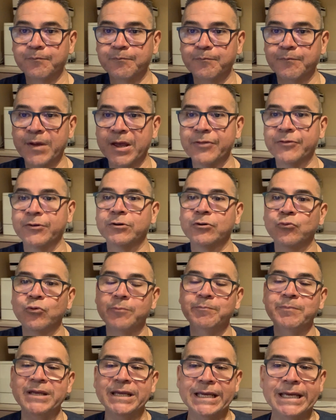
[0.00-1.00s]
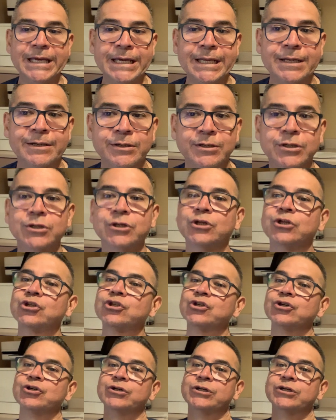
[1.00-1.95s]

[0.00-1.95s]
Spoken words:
Pedro will be in to